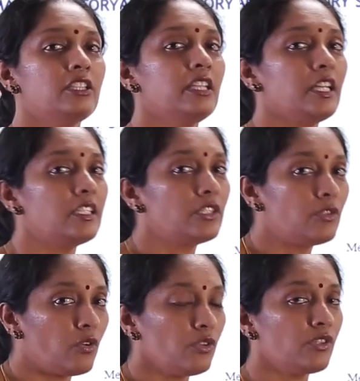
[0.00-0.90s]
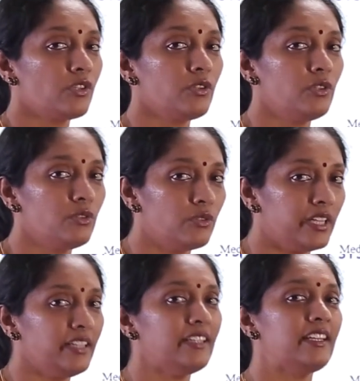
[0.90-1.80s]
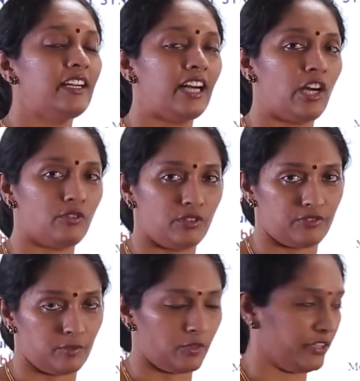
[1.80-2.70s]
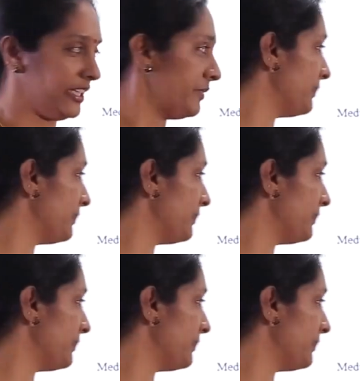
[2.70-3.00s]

it throws urine out of the body.